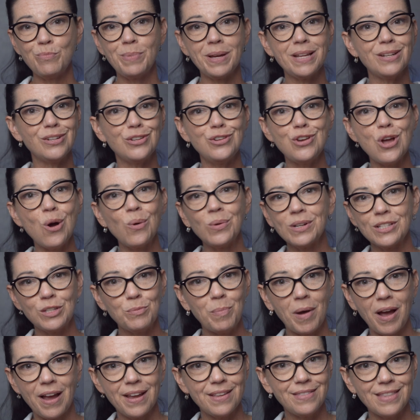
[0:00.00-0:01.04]
but no one's
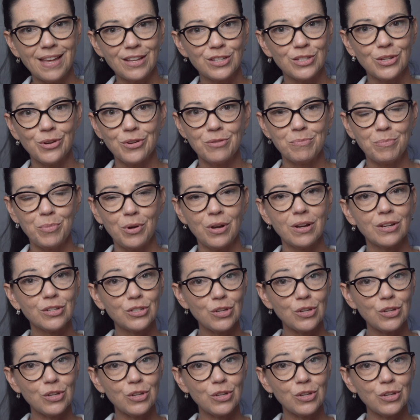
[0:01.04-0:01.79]
buying that certain book.